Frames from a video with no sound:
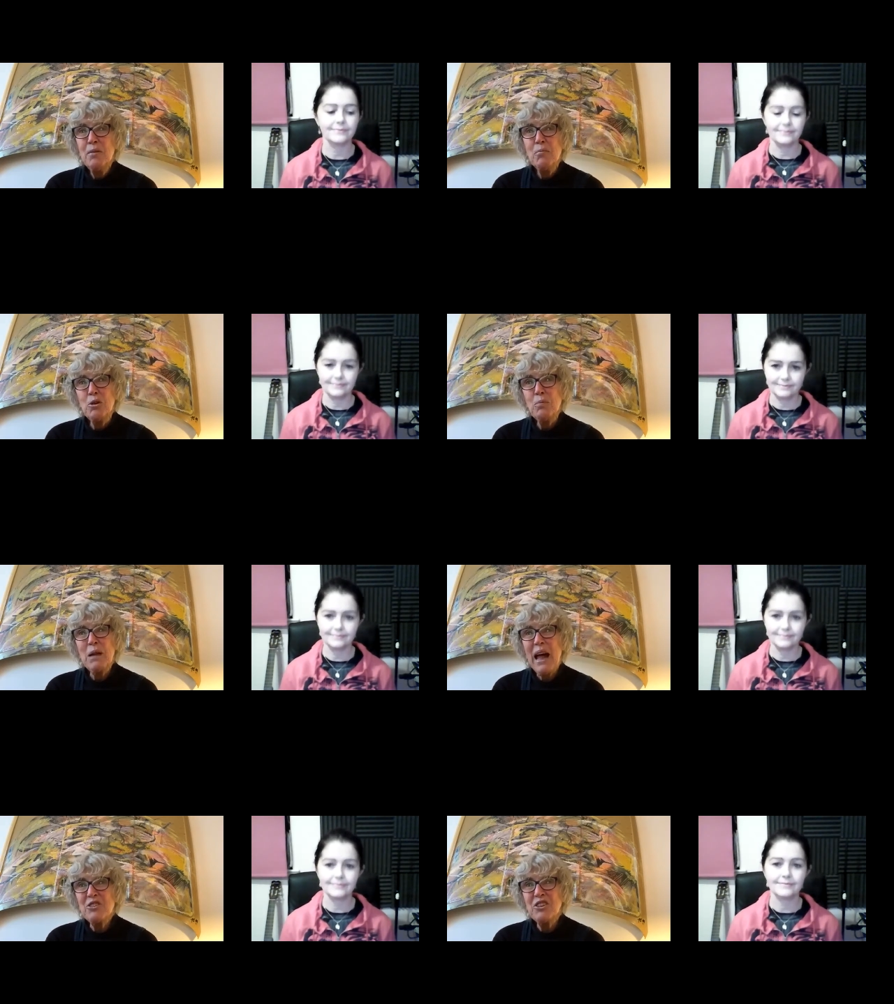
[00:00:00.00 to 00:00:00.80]
Speaker 1: put a
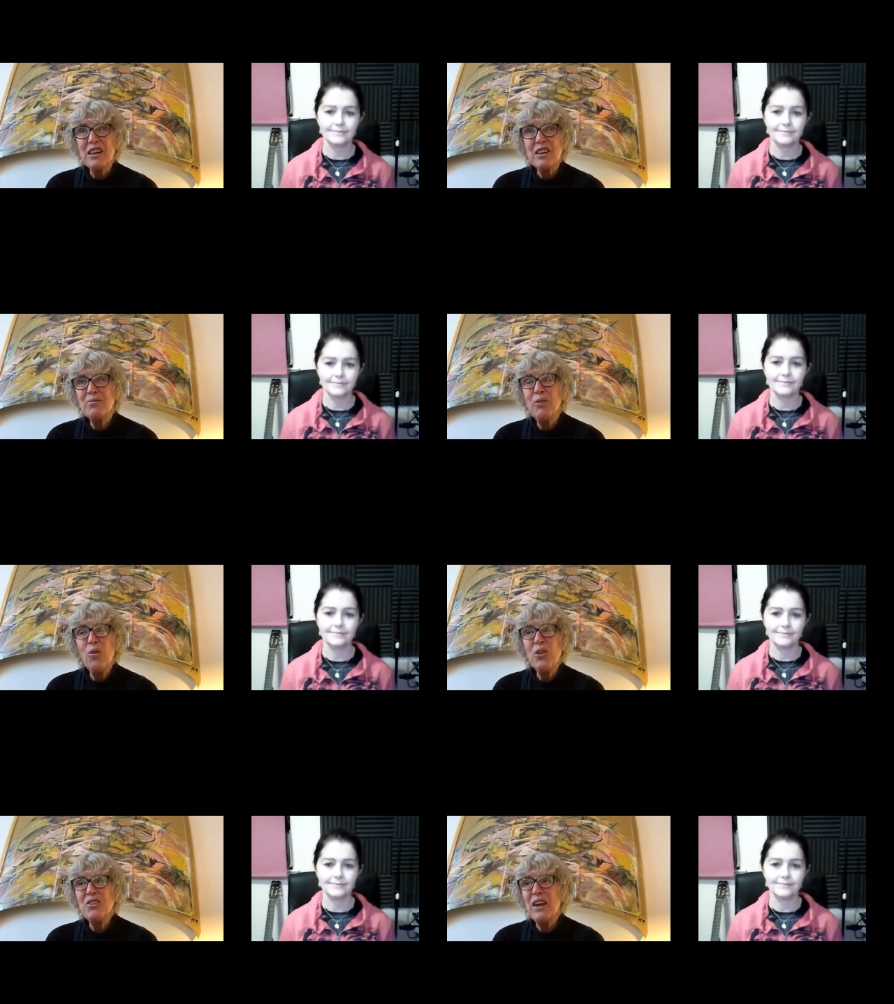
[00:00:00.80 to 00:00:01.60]
plastic
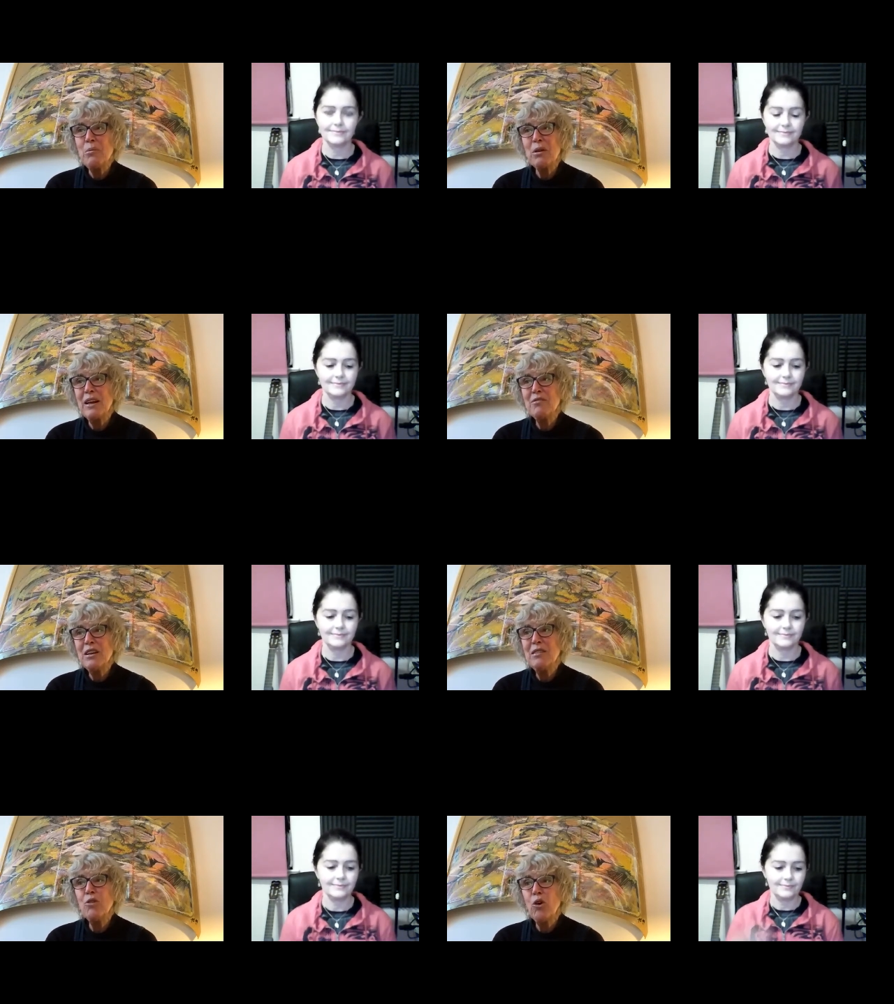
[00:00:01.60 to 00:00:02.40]
on the table and
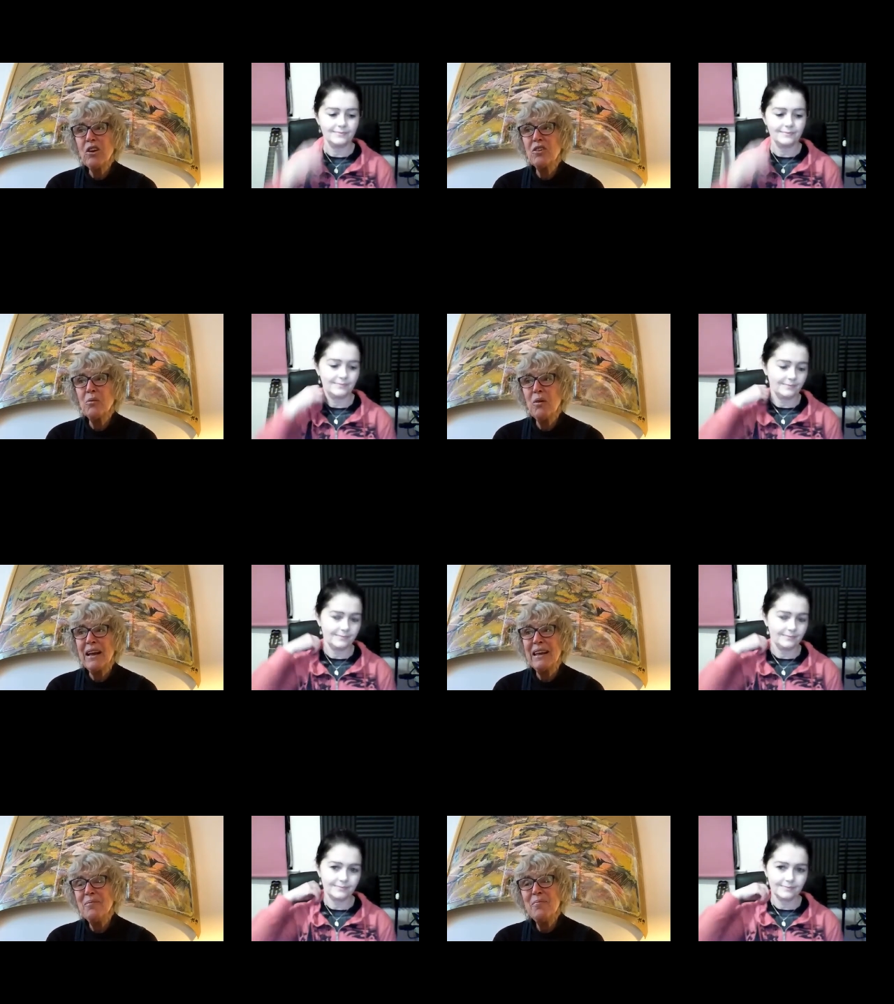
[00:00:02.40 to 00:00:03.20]
we worked
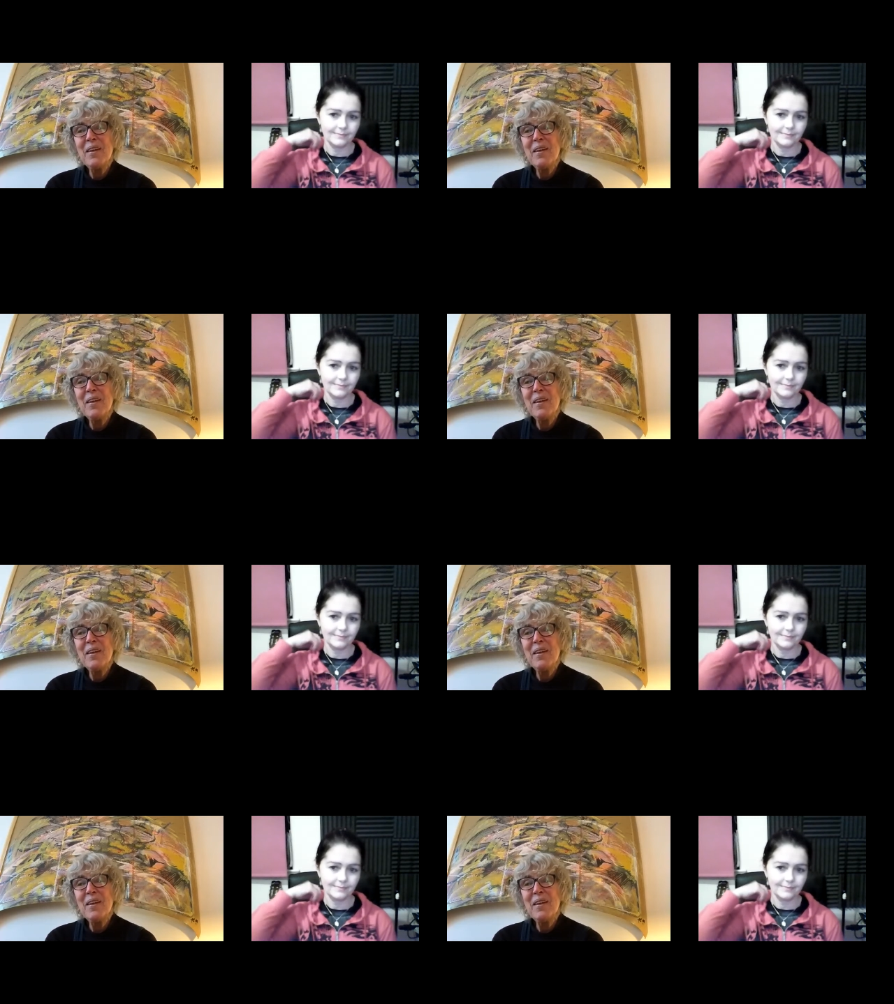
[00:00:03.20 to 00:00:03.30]
away.